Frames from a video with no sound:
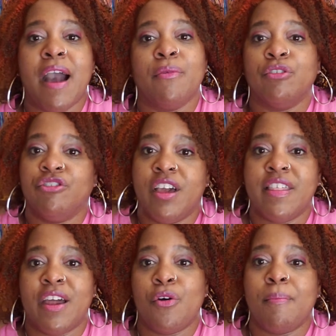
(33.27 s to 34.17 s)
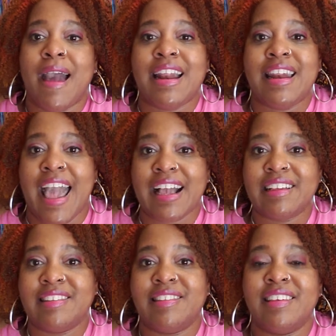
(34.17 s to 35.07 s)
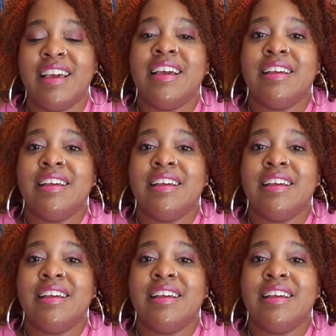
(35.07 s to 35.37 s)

I will share that on my next